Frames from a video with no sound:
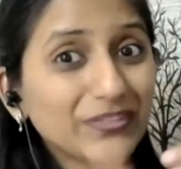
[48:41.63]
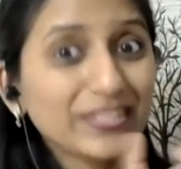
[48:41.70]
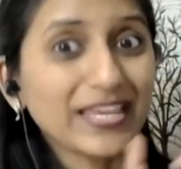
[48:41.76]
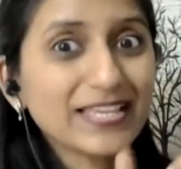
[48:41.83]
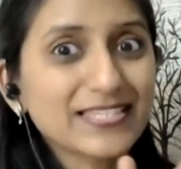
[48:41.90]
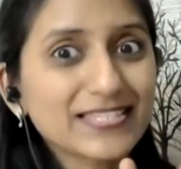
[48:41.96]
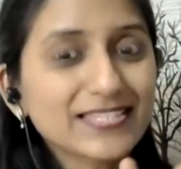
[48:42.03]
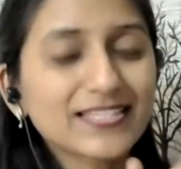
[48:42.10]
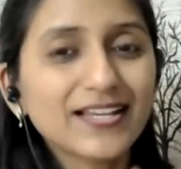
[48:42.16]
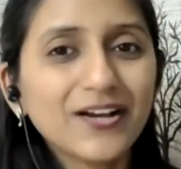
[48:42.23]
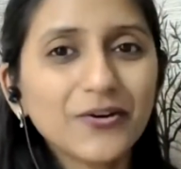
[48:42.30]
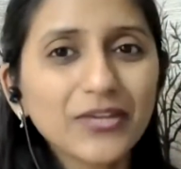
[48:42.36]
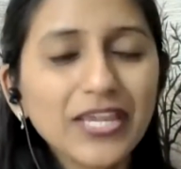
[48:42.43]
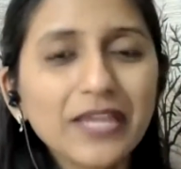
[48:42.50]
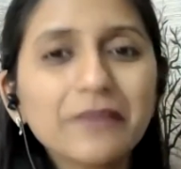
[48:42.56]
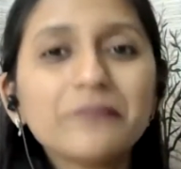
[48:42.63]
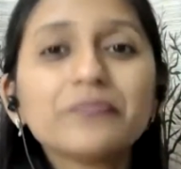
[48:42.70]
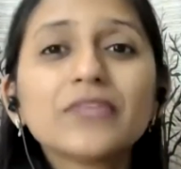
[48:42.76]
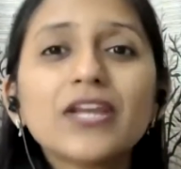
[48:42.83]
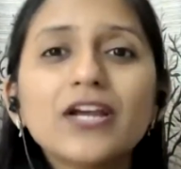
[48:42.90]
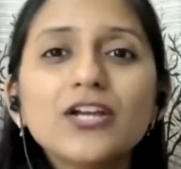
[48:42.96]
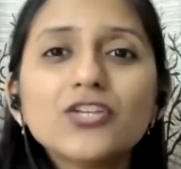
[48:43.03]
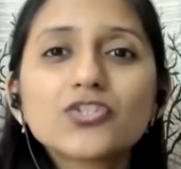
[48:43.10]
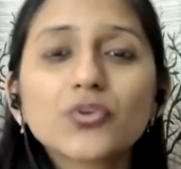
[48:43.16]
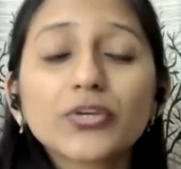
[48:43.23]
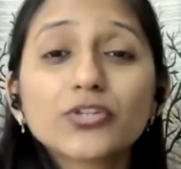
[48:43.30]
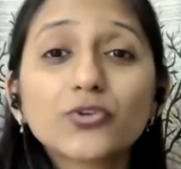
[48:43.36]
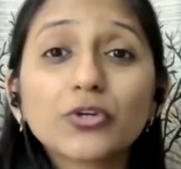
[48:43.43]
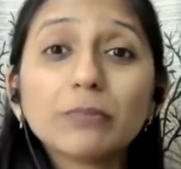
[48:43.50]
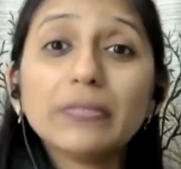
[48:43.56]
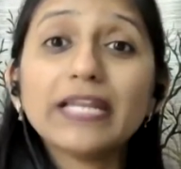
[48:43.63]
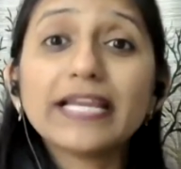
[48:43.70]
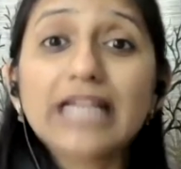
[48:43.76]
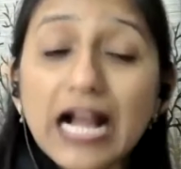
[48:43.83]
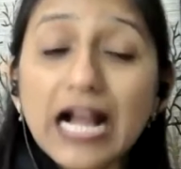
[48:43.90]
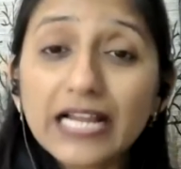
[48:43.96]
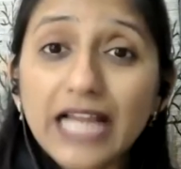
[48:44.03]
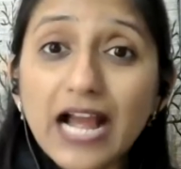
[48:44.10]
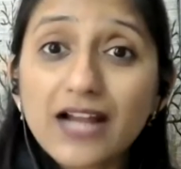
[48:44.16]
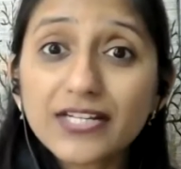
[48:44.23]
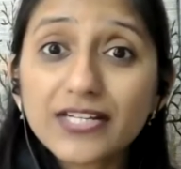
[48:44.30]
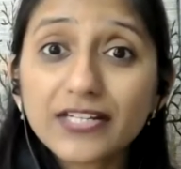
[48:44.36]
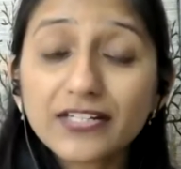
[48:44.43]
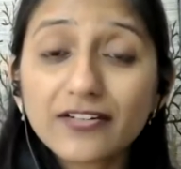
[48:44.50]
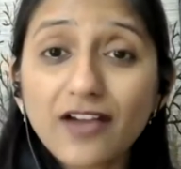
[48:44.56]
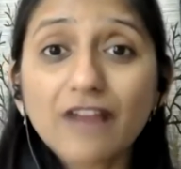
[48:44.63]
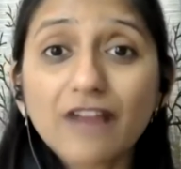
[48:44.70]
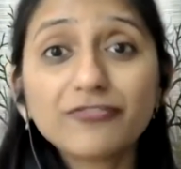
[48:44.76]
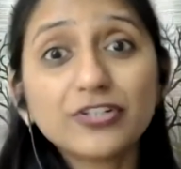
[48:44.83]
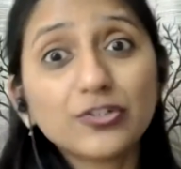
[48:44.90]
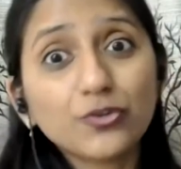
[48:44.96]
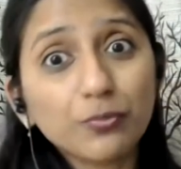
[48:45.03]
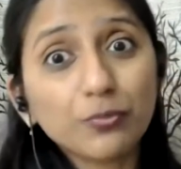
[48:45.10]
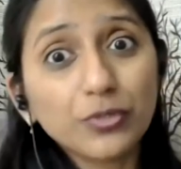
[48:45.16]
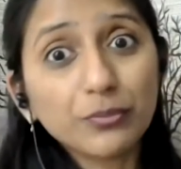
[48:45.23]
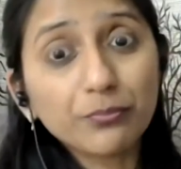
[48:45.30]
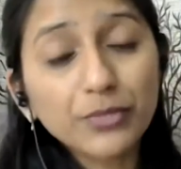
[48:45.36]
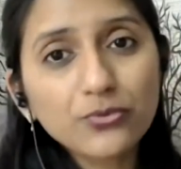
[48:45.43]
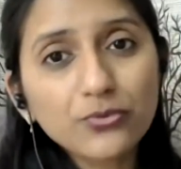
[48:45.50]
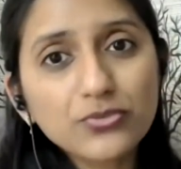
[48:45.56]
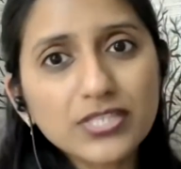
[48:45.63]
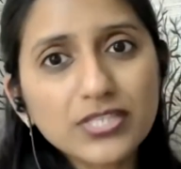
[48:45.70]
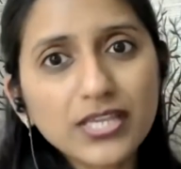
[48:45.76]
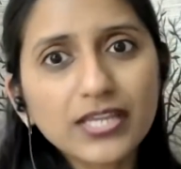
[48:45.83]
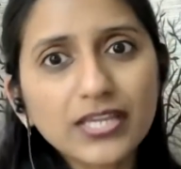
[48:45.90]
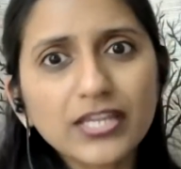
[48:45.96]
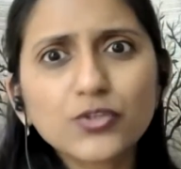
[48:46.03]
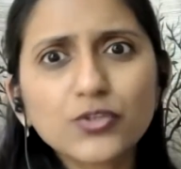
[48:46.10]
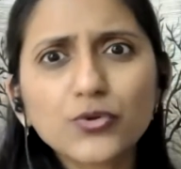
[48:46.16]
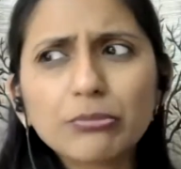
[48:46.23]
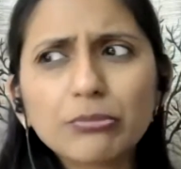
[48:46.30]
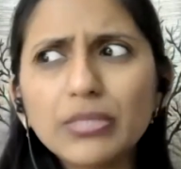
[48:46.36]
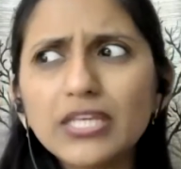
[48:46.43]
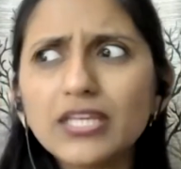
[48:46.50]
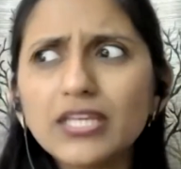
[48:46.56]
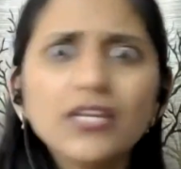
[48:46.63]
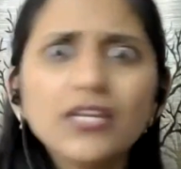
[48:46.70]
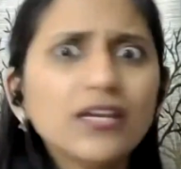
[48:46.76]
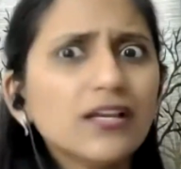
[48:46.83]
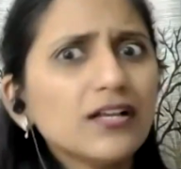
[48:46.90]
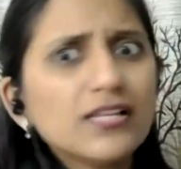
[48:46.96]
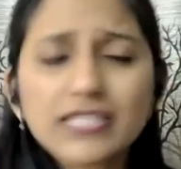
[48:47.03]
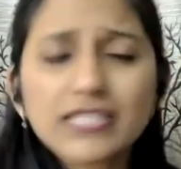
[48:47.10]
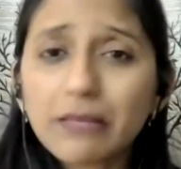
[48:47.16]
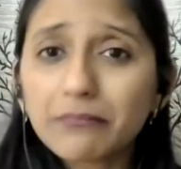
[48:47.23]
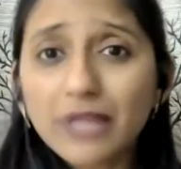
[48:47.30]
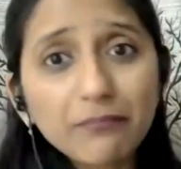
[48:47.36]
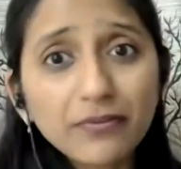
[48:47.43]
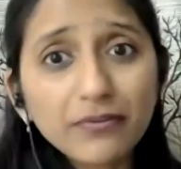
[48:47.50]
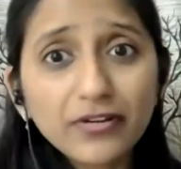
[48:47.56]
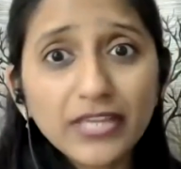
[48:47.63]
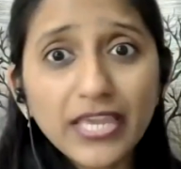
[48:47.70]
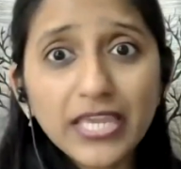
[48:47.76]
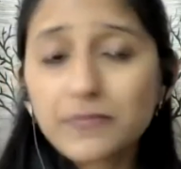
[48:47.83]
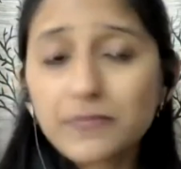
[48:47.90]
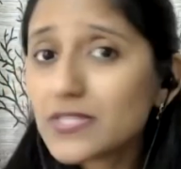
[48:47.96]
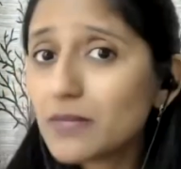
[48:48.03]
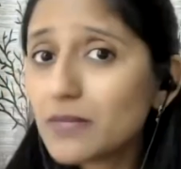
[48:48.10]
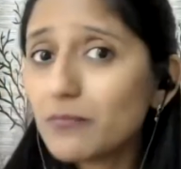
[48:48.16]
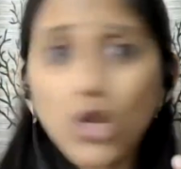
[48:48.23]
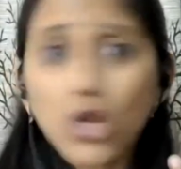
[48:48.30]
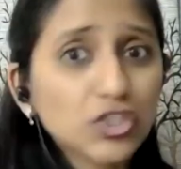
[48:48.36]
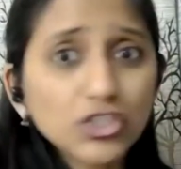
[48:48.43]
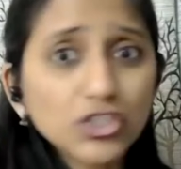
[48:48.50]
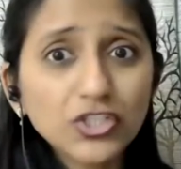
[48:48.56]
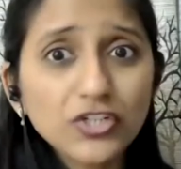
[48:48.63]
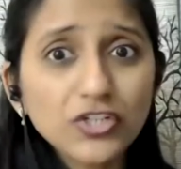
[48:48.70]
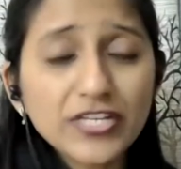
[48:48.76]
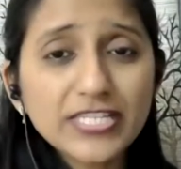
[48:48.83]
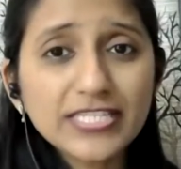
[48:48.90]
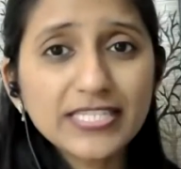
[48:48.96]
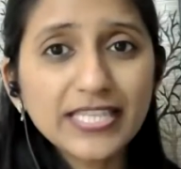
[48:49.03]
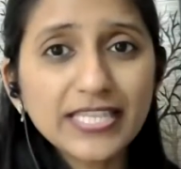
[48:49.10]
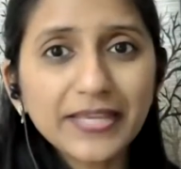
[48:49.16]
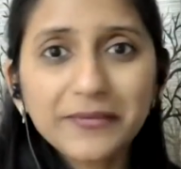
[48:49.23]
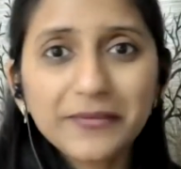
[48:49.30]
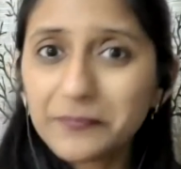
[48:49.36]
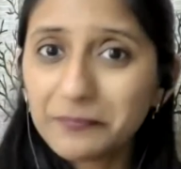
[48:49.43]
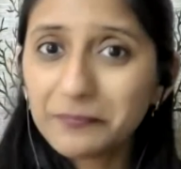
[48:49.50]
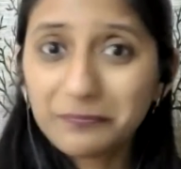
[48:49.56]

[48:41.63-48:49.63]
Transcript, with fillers: Yes. Okay. So it could be like art and craft. It could be music. It could be some number game, some logical reasoning.